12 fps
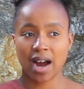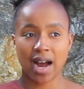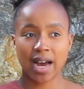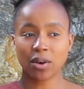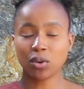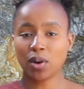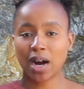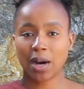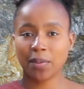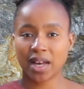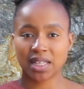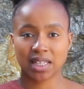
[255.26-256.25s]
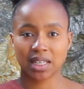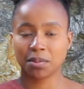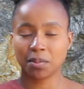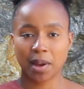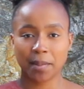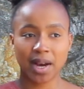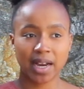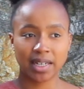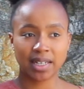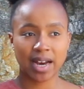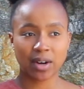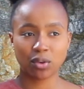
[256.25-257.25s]
I don't know how that slipped my
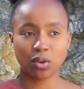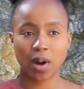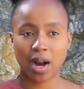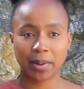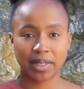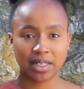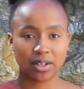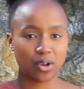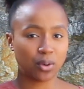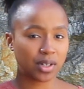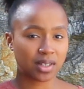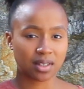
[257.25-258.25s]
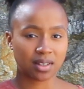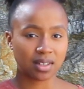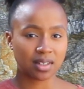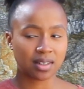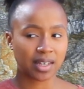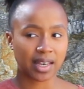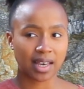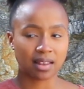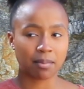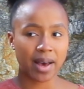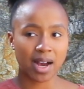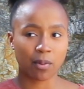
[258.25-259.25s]
mind. I don't know how I didn't notice the seeds like in
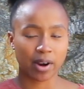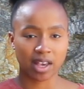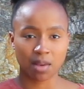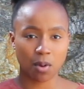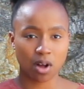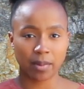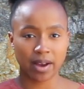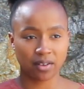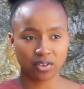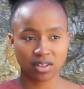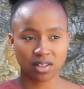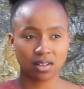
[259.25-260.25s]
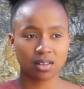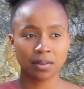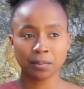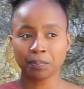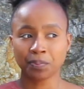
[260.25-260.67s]
the bag where I keep all my other seeds.